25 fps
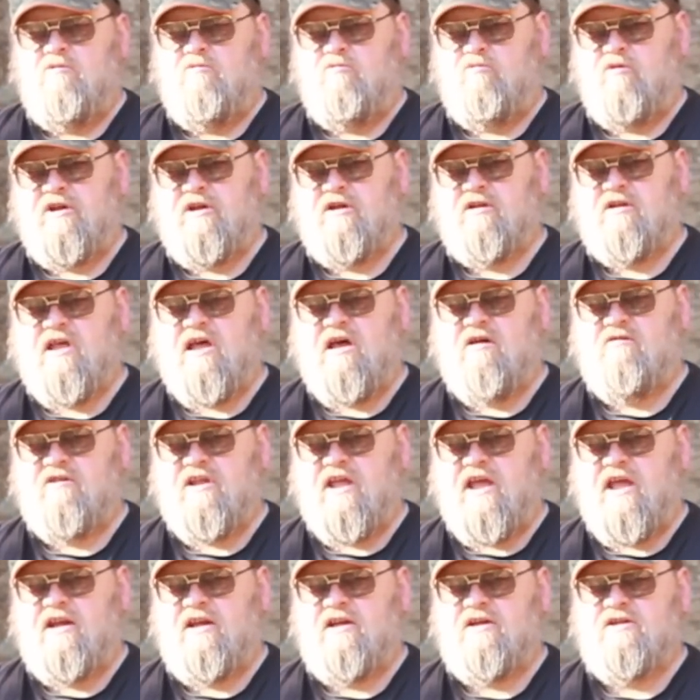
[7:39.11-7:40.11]
We allow
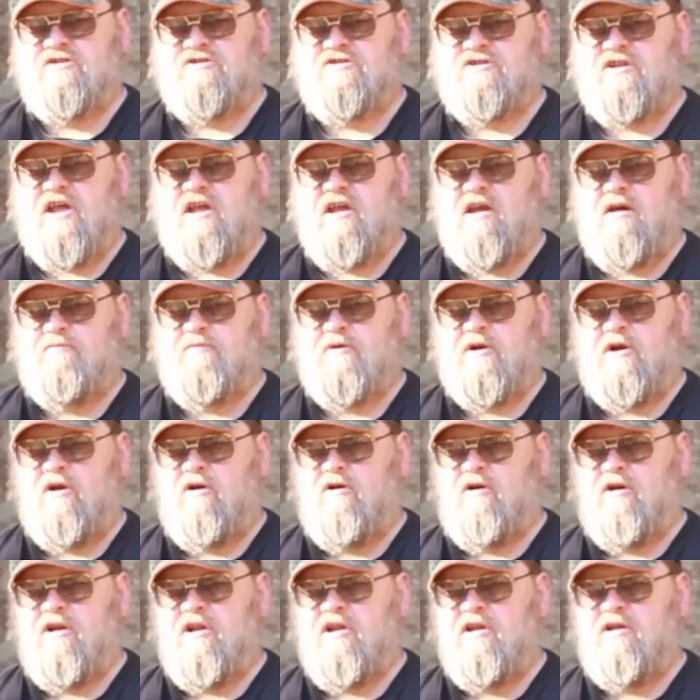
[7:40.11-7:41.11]
Danny to stay up
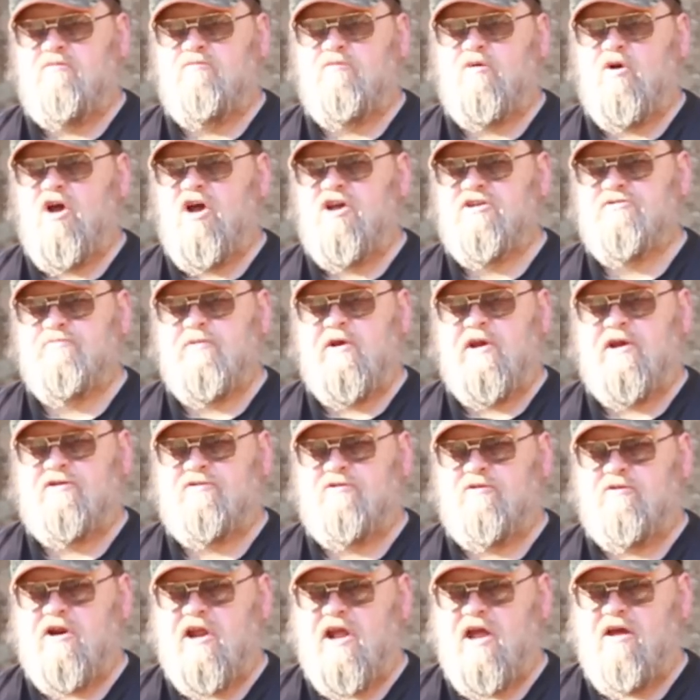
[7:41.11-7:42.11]
here and he can
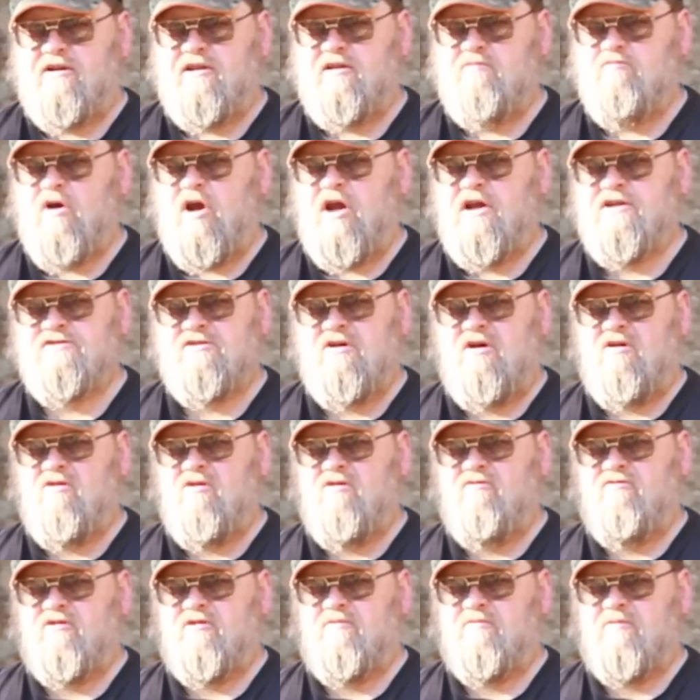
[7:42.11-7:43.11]
prospect around. He mines all
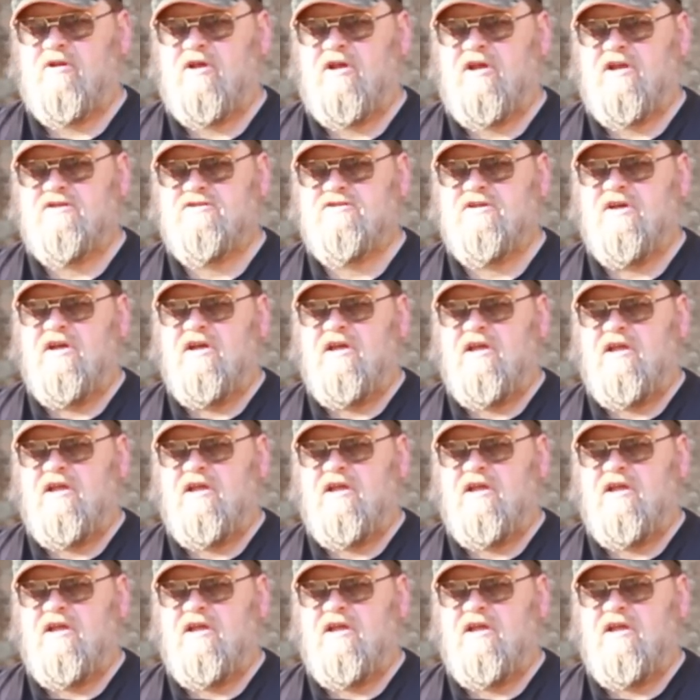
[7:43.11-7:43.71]
over the place.